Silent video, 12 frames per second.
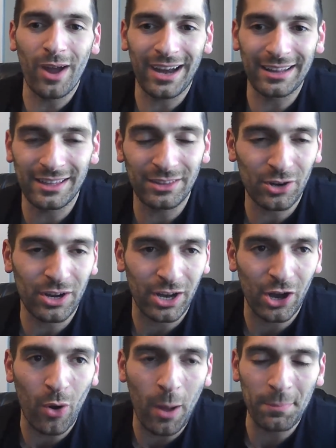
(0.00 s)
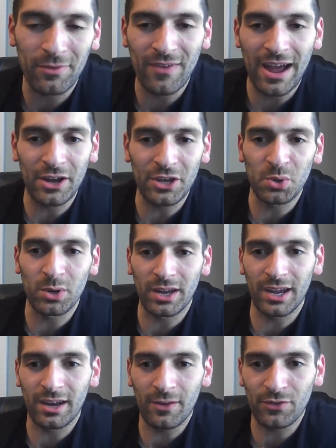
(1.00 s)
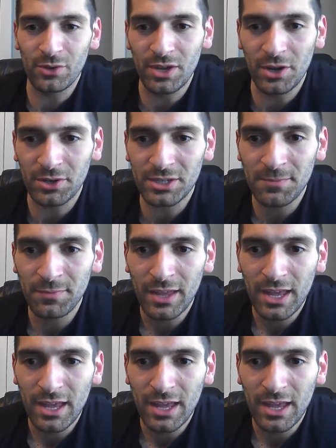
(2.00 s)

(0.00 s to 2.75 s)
and I think they're going to go up in value in a few years.